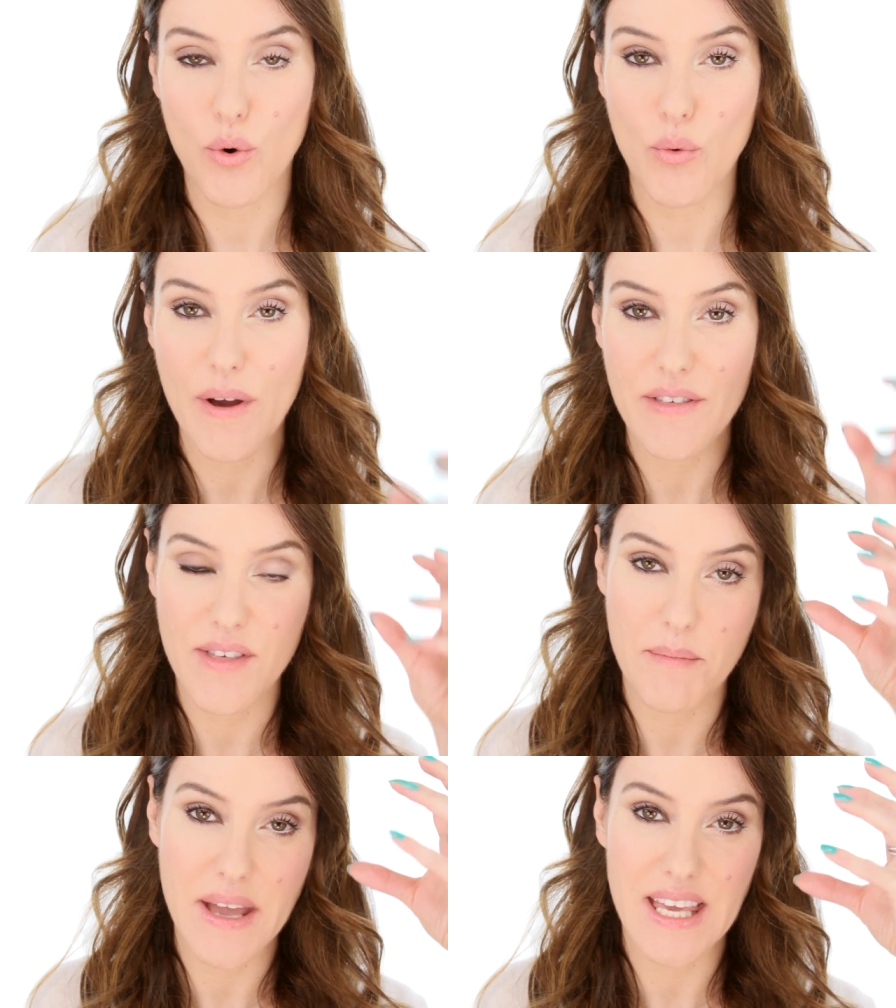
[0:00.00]
or whether
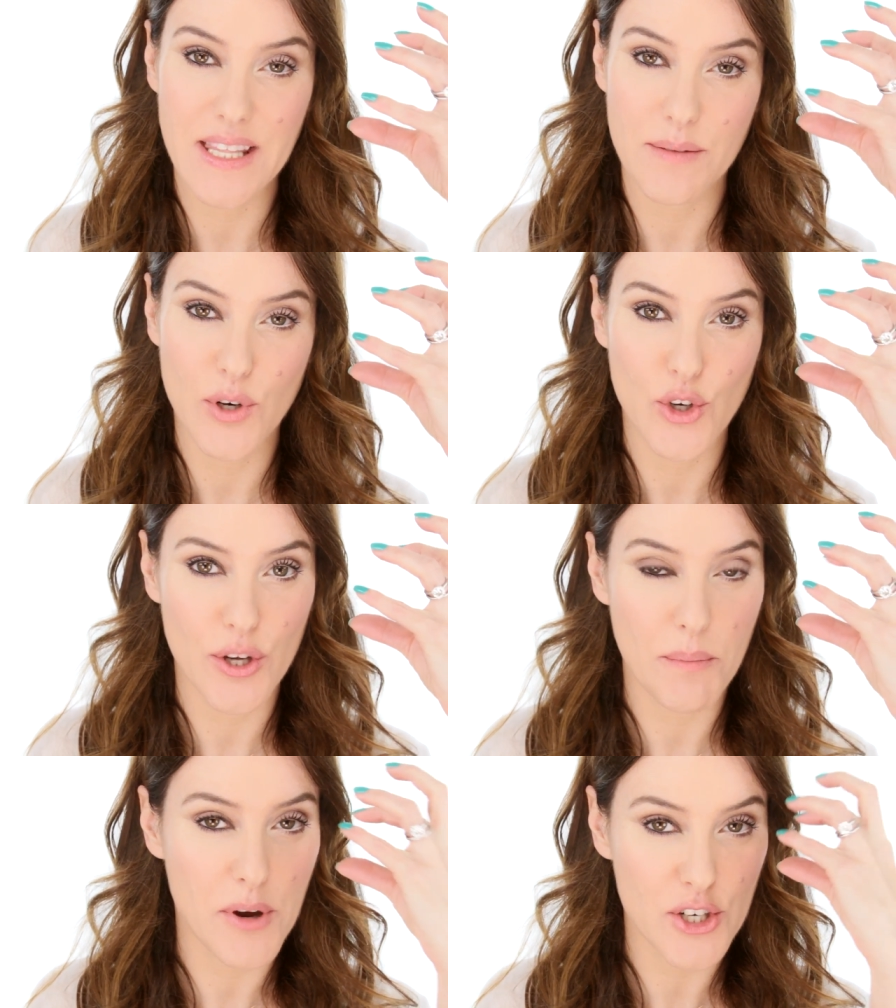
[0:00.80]
they're making them
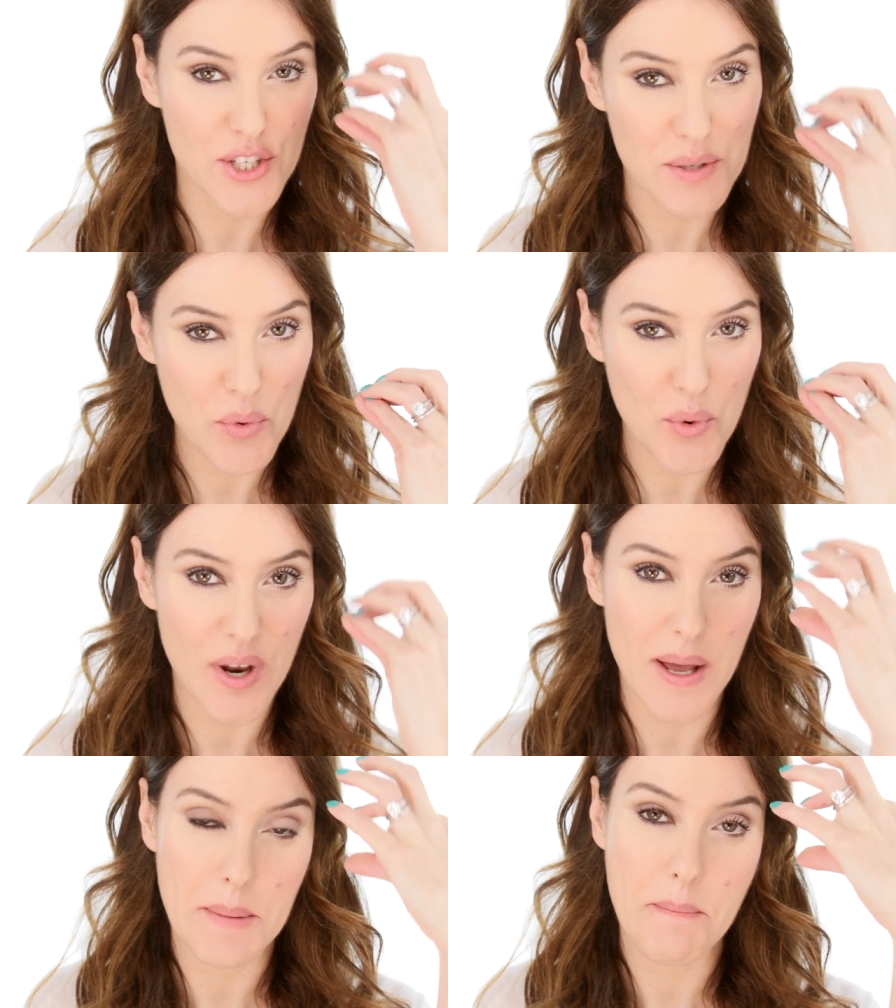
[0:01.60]
look much
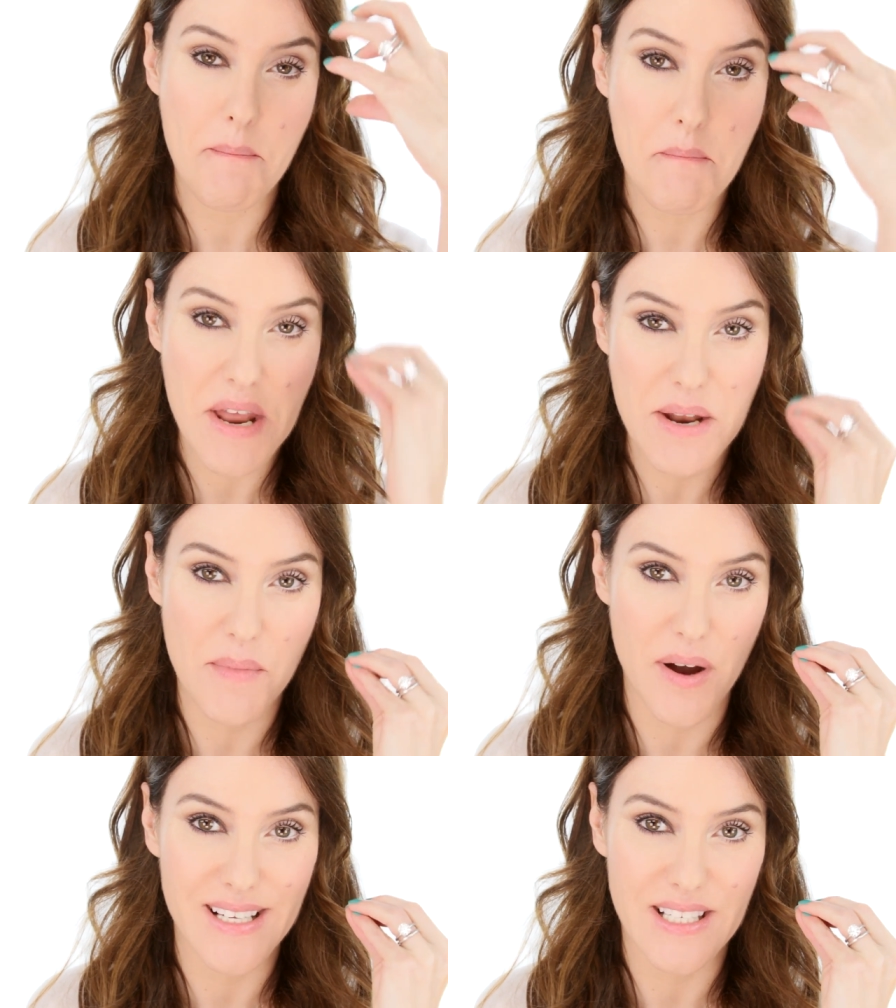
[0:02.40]
smaller and
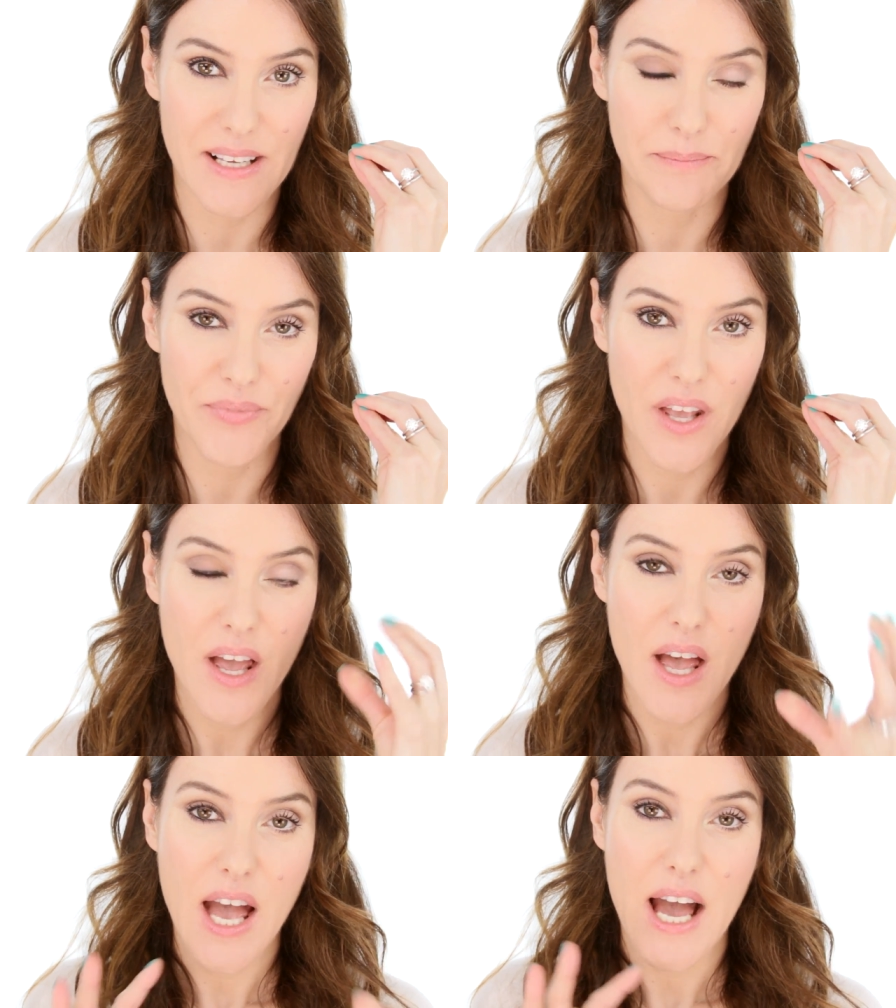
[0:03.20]
minimizing.
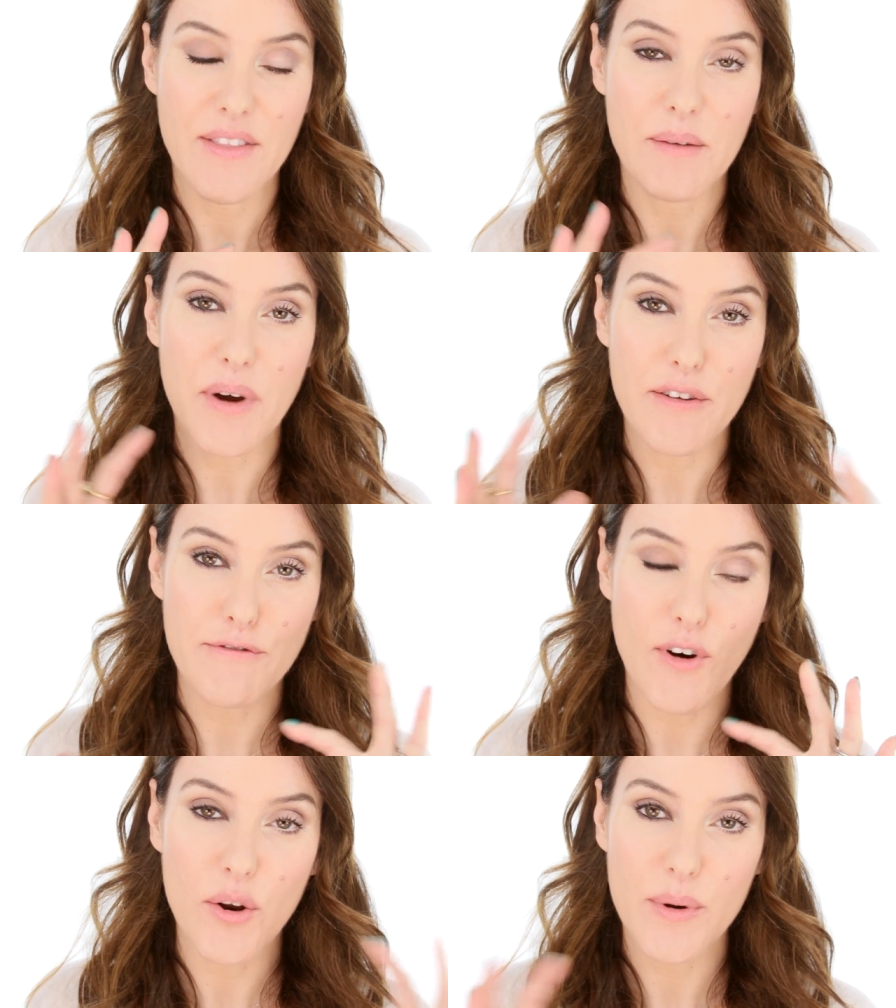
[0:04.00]
And then by
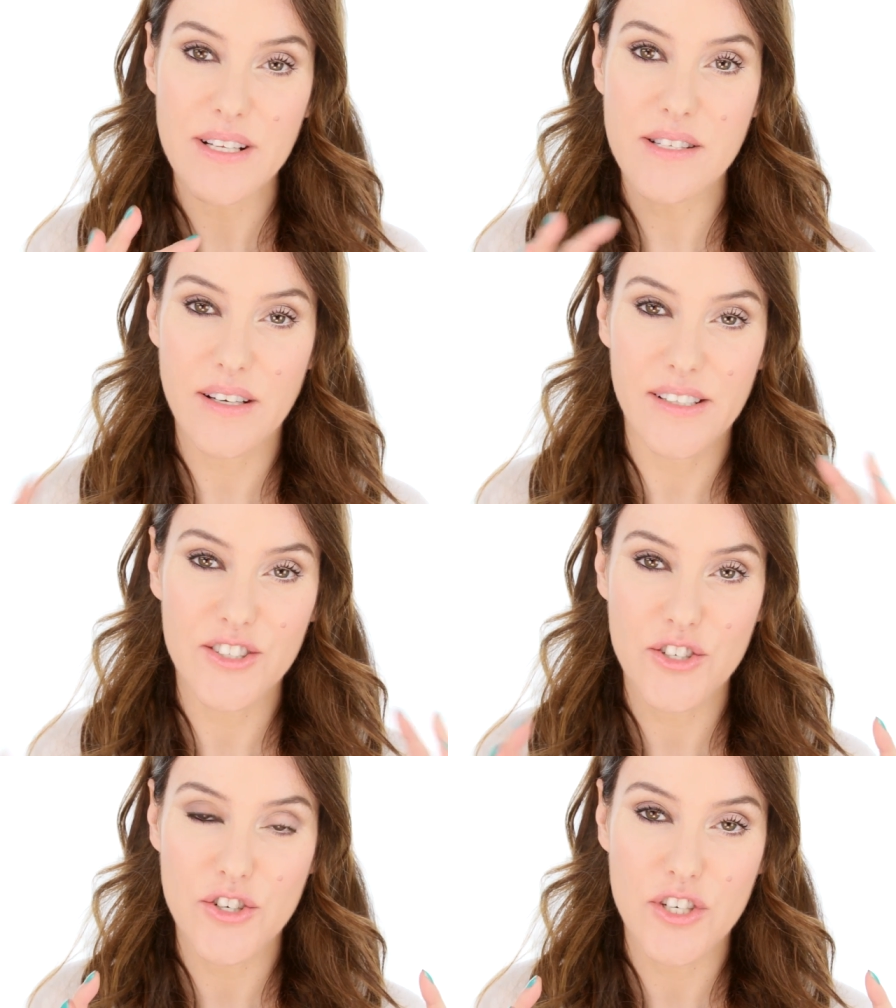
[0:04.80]
following certain